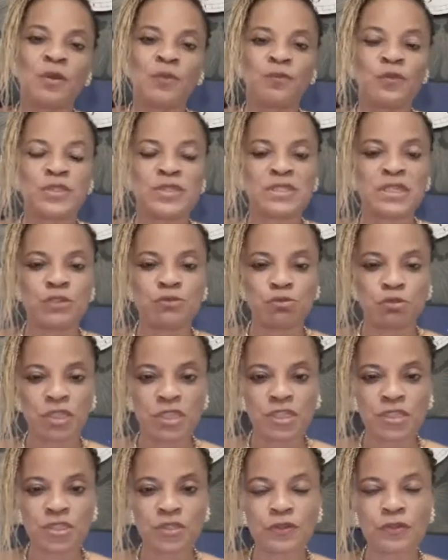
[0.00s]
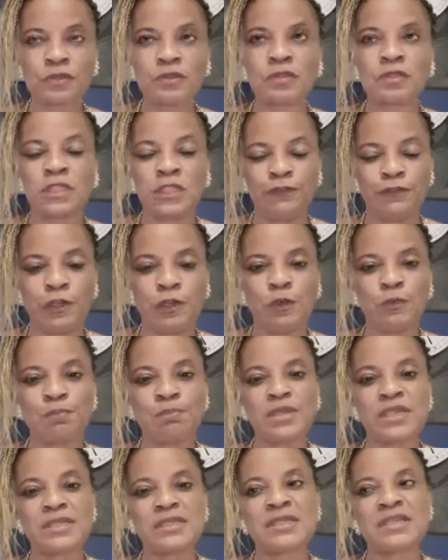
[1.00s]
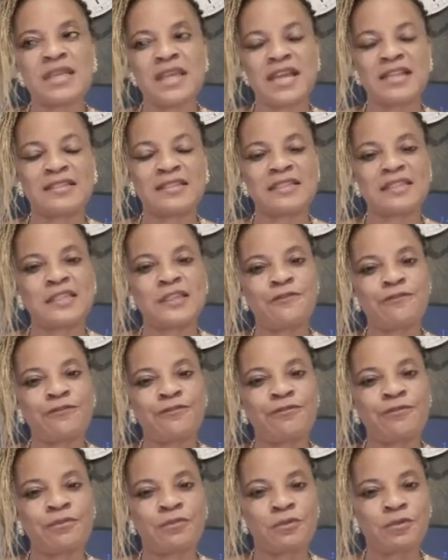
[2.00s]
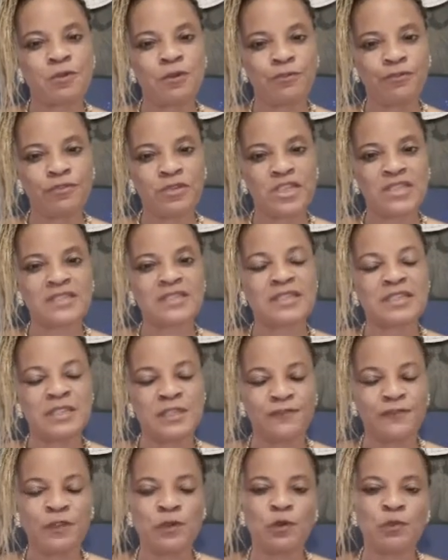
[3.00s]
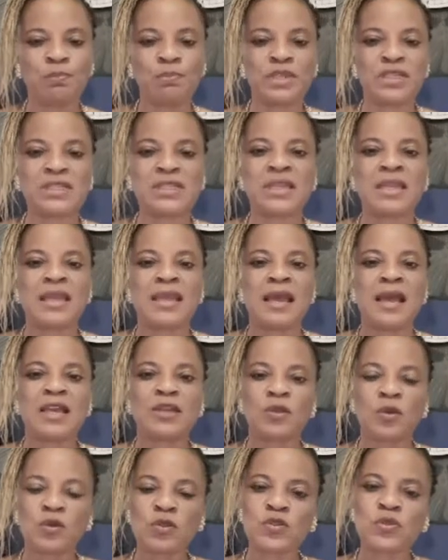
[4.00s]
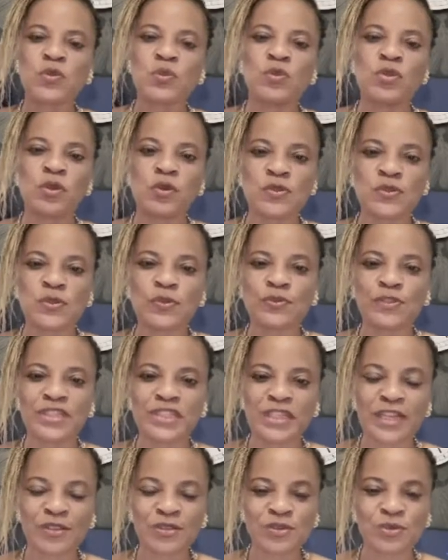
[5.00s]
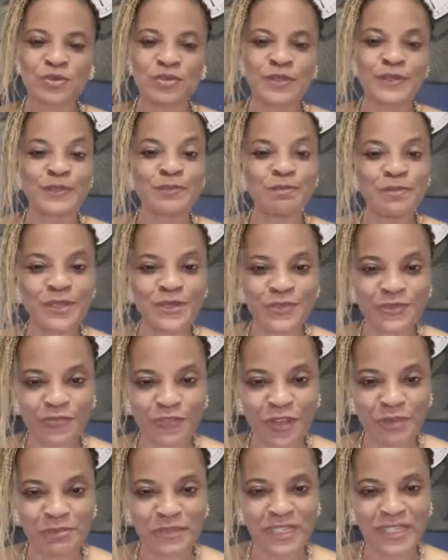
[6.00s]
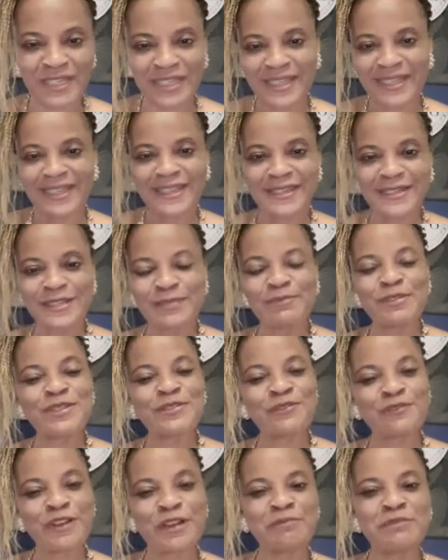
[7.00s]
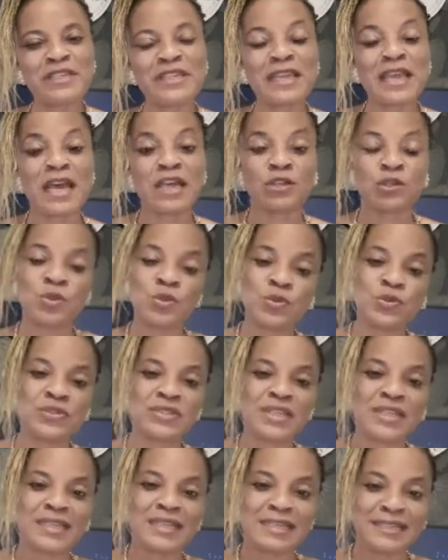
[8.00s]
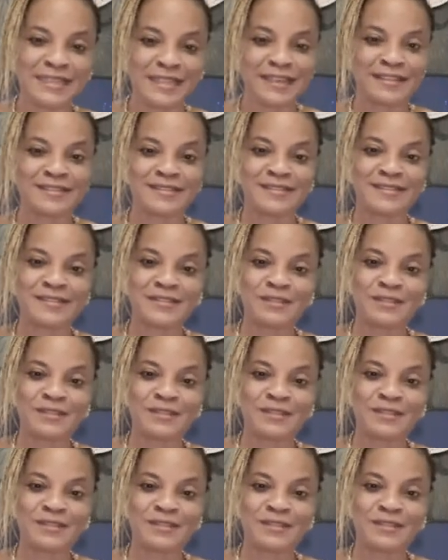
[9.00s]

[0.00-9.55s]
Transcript: with education development and self-confidence development. And also, we also reach out to displaced family. Displaced family are those that